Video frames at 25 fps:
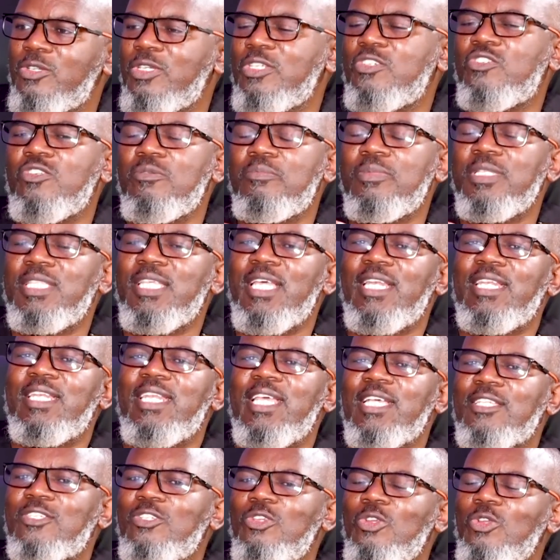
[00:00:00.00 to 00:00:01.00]
It will be the
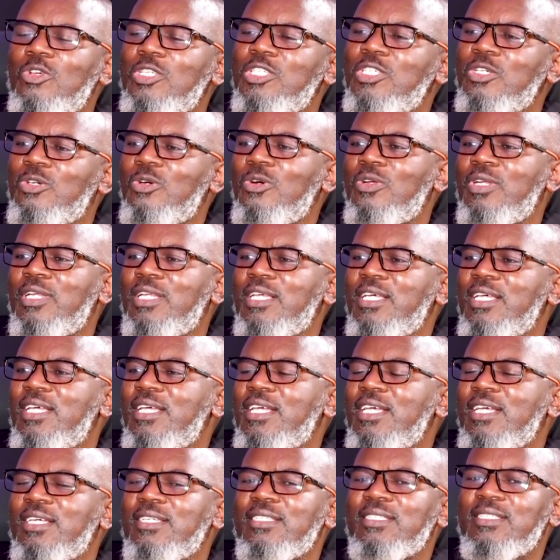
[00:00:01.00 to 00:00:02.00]
next logical
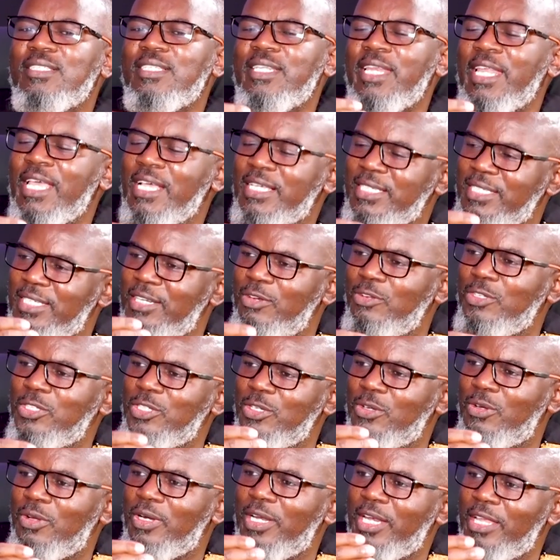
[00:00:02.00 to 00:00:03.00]

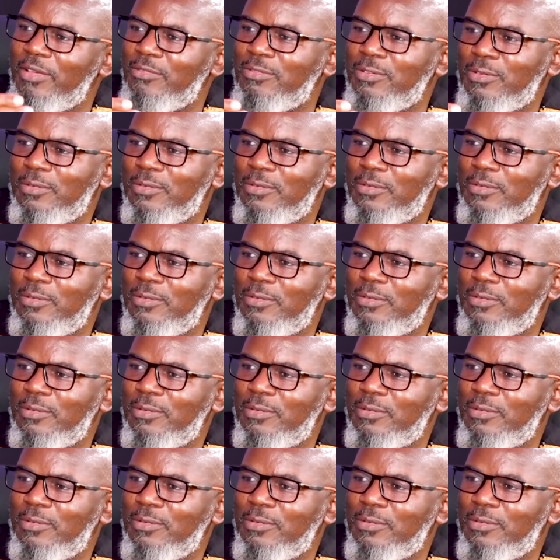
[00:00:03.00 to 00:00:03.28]
level.